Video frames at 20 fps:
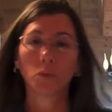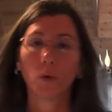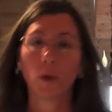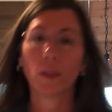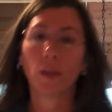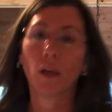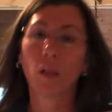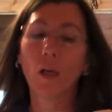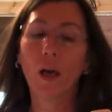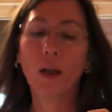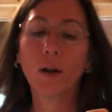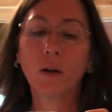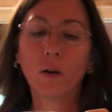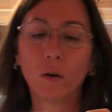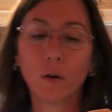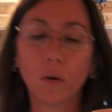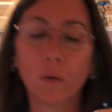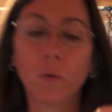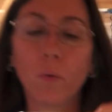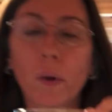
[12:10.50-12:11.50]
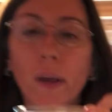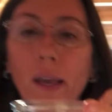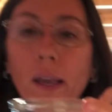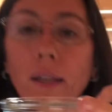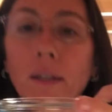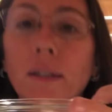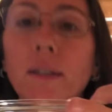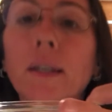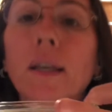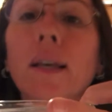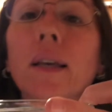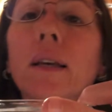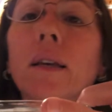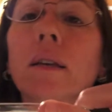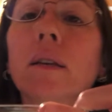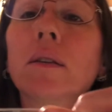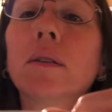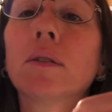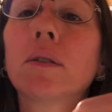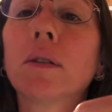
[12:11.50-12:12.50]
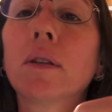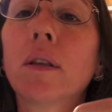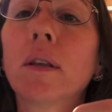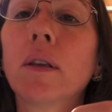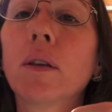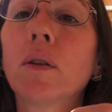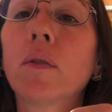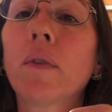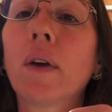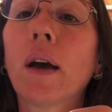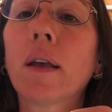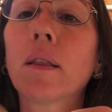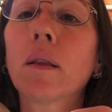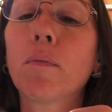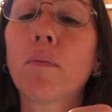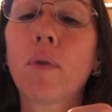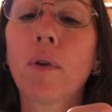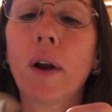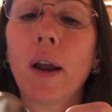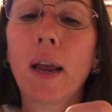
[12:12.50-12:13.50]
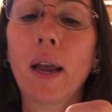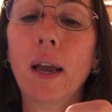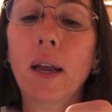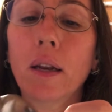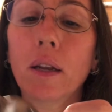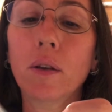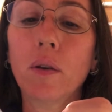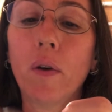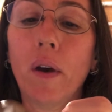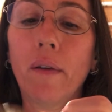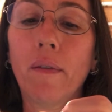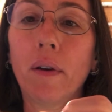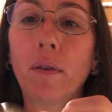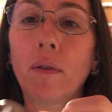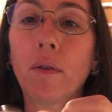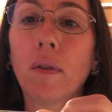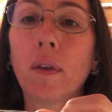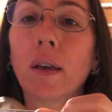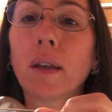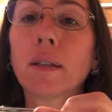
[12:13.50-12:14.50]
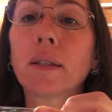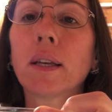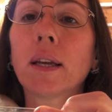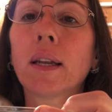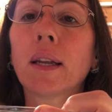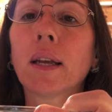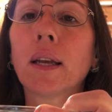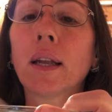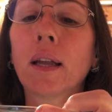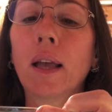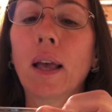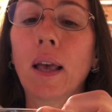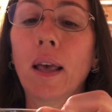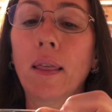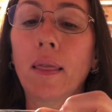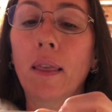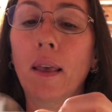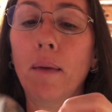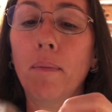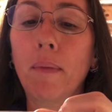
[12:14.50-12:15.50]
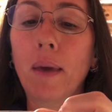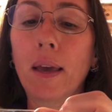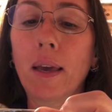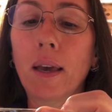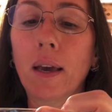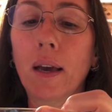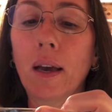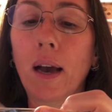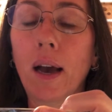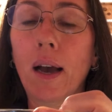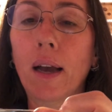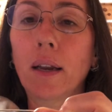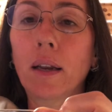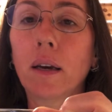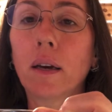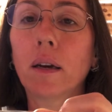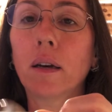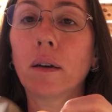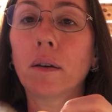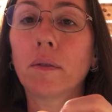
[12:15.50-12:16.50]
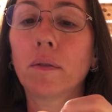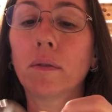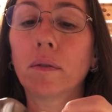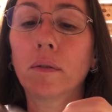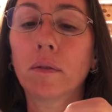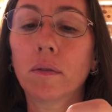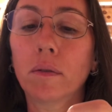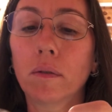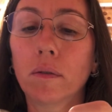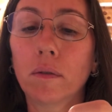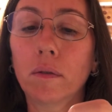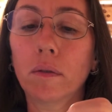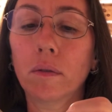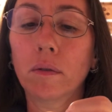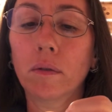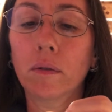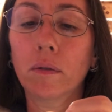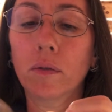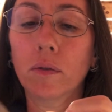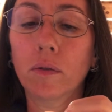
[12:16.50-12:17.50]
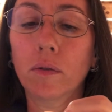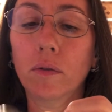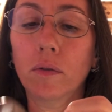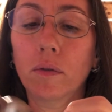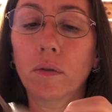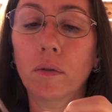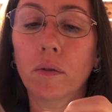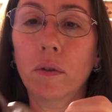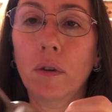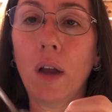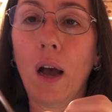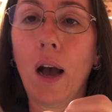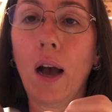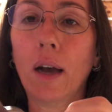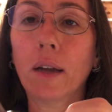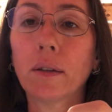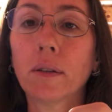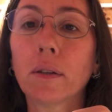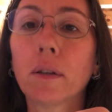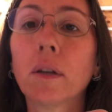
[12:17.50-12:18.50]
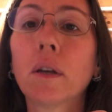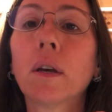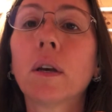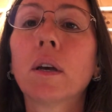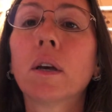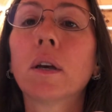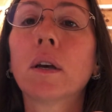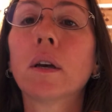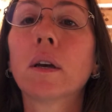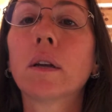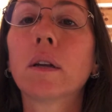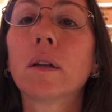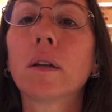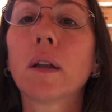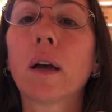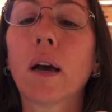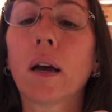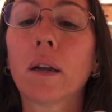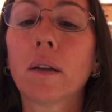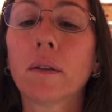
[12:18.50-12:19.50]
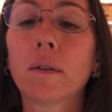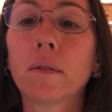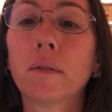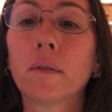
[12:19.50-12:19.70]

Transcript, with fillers: with a lot of whole wheats is you've got the bran and you have other things in it that make it kind of not, not